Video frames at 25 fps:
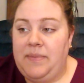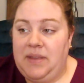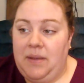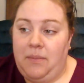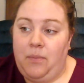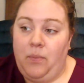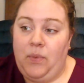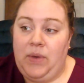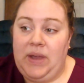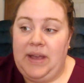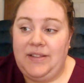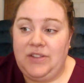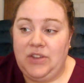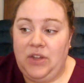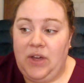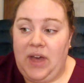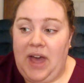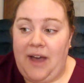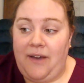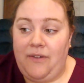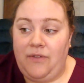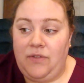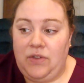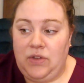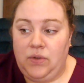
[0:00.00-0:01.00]
Some weeks
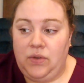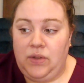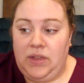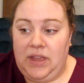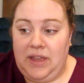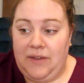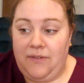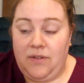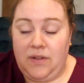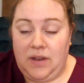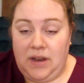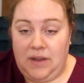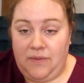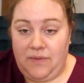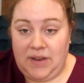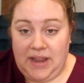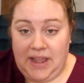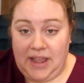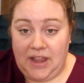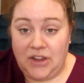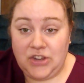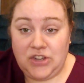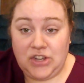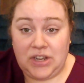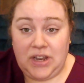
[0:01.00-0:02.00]
you'll give an
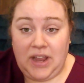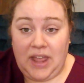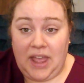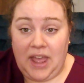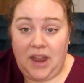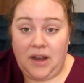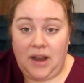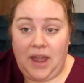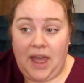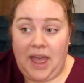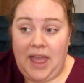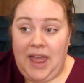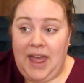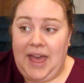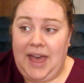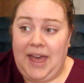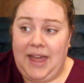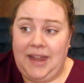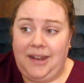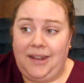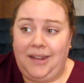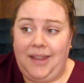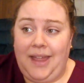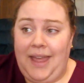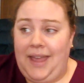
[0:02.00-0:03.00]
invitation, and I
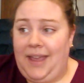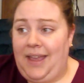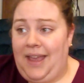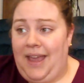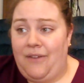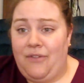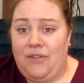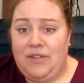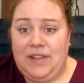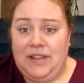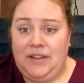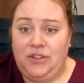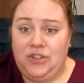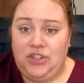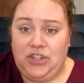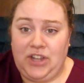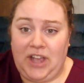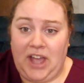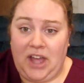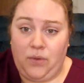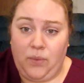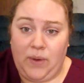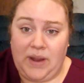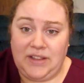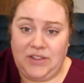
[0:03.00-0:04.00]
had like every single
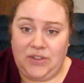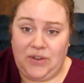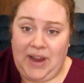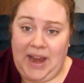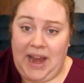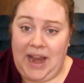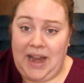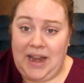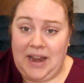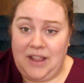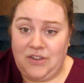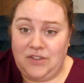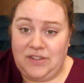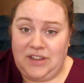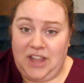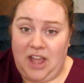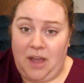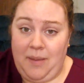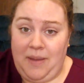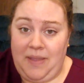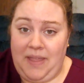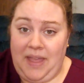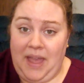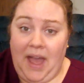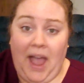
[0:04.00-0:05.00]
child raise their hand and just
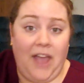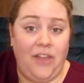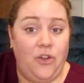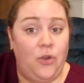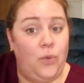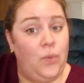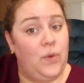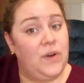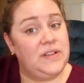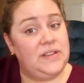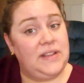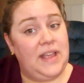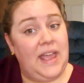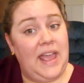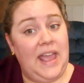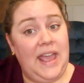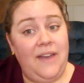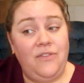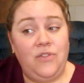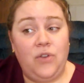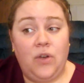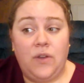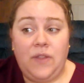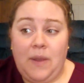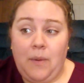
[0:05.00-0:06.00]
tell me they either were
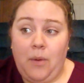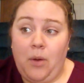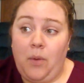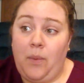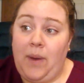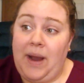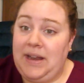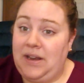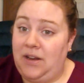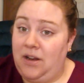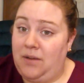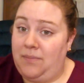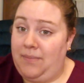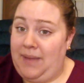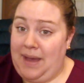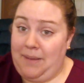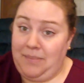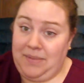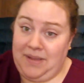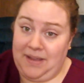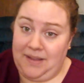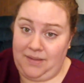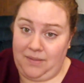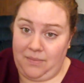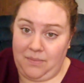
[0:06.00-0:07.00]
saved or they were waiting on
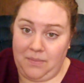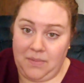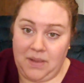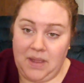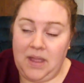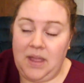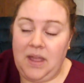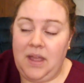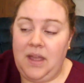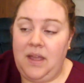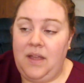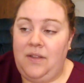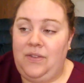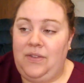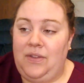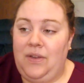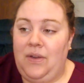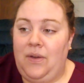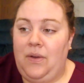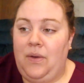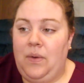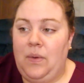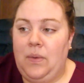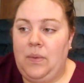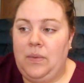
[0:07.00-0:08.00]
baptism.
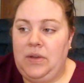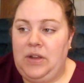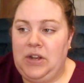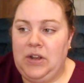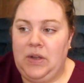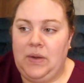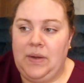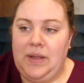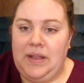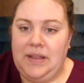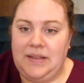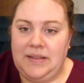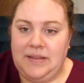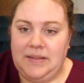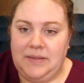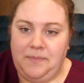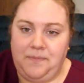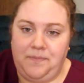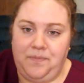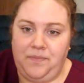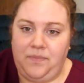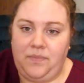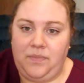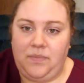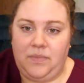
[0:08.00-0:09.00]
So
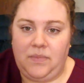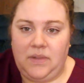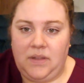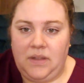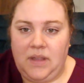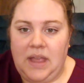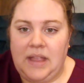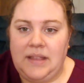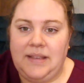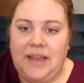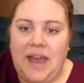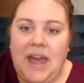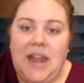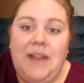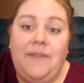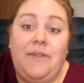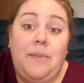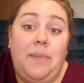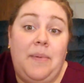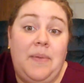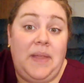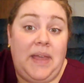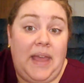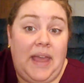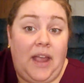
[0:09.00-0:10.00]
it's kind
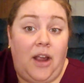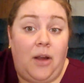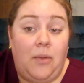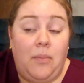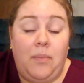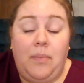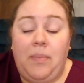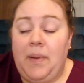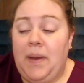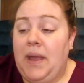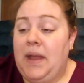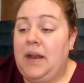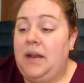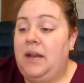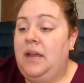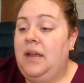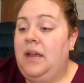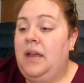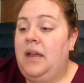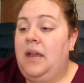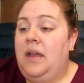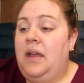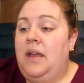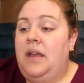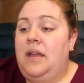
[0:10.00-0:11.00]
in the air. But
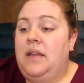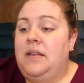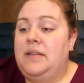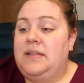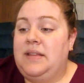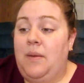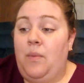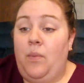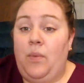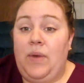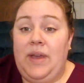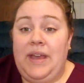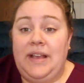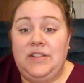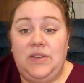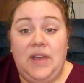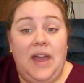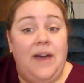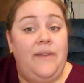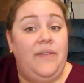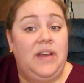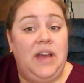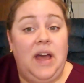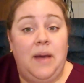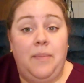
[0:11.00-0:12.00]
some weeks
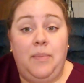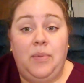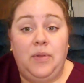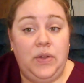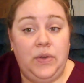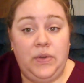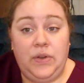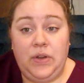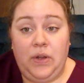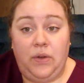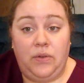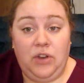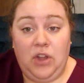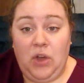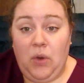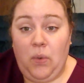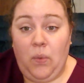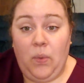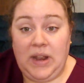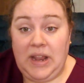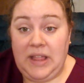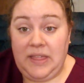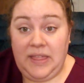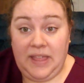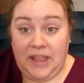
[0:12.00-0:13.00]
you have a couple who don't
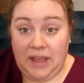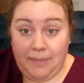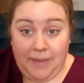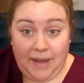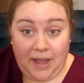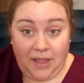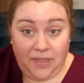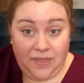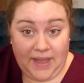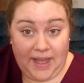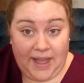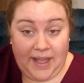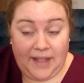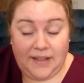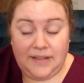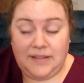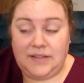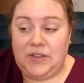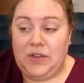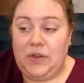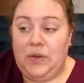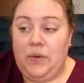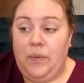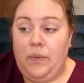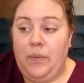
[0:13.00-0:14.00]
know anything about that.
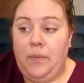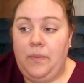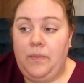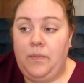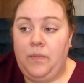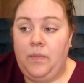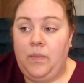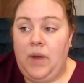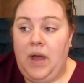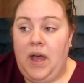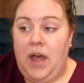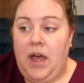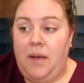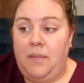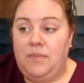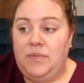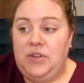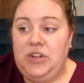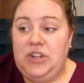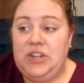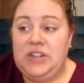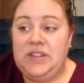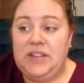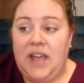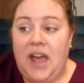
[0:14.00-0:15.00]
So
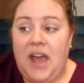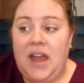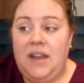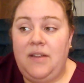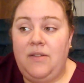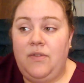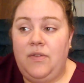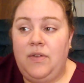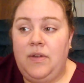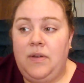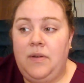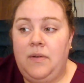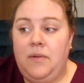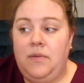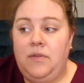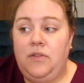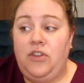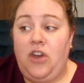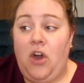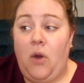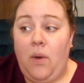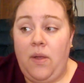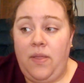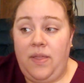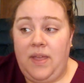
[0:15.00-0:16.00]
you just kind of
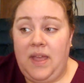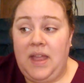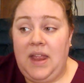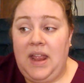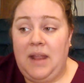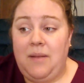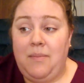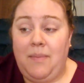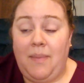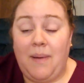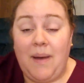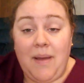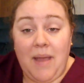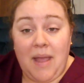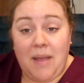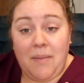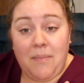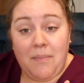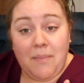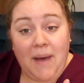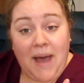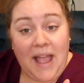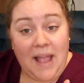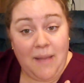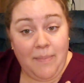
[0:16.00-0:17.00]
go with it.
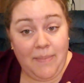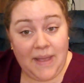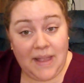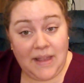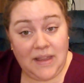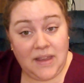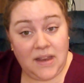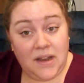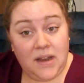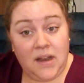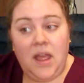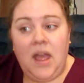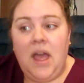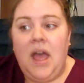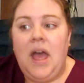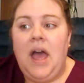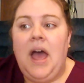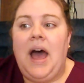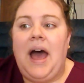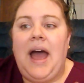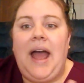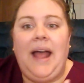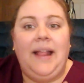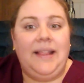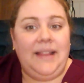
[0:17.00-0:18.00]
In my opinion,
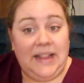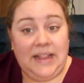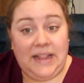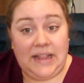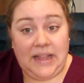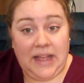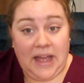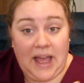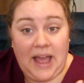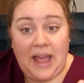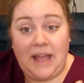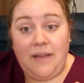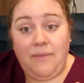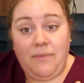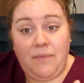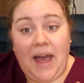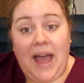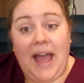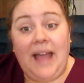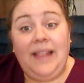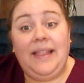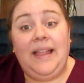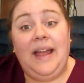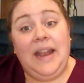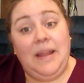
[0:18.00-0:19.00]
I
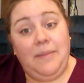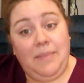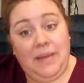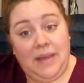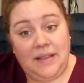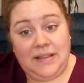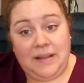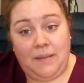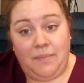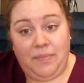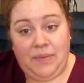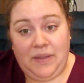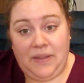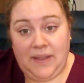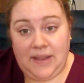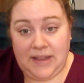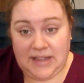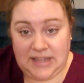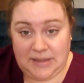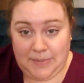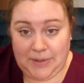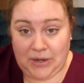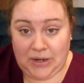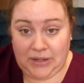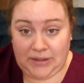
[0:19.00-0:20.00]
let it be something that
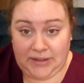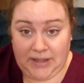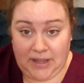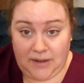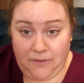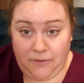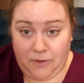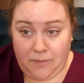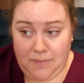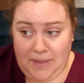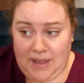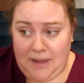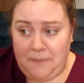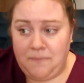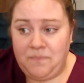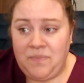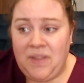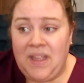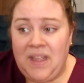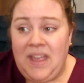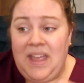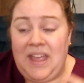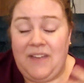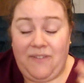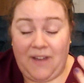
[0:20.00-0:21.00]
is spirit led for me.
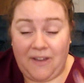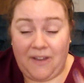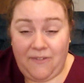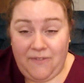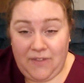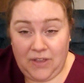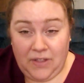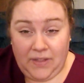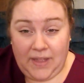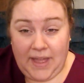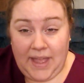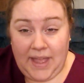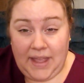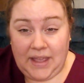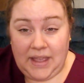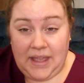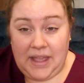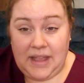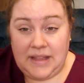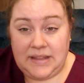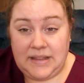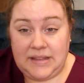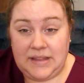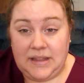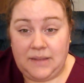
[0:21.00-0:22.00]
If I feel like
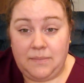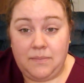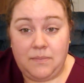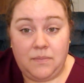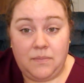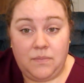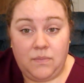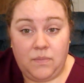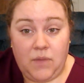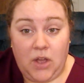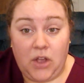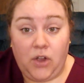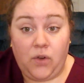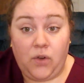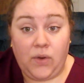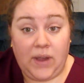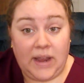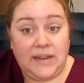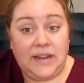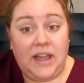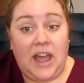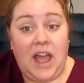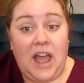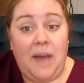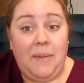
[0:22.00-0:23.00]
it's a
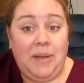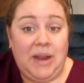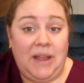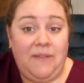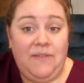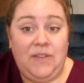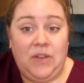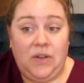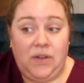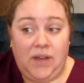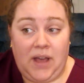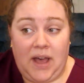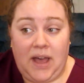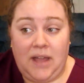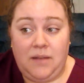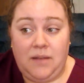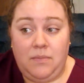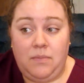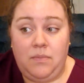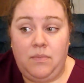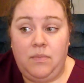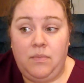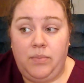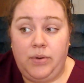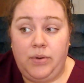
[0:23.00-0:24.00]
great time and I feel God
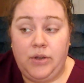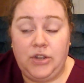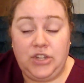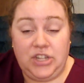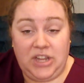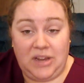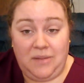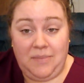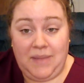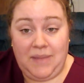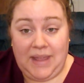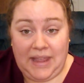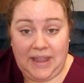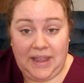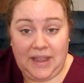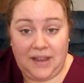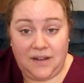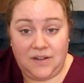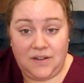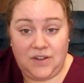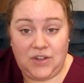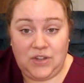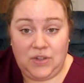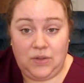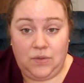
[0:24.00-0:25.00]
pushing me
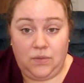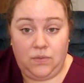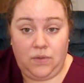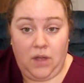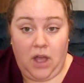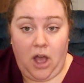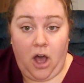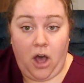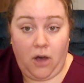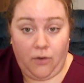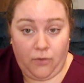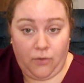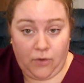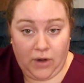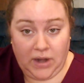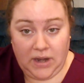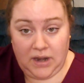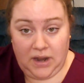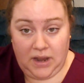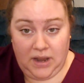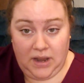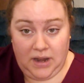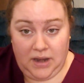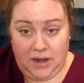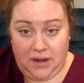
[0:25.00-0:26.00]
into
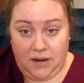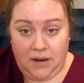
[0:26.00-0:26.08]
offering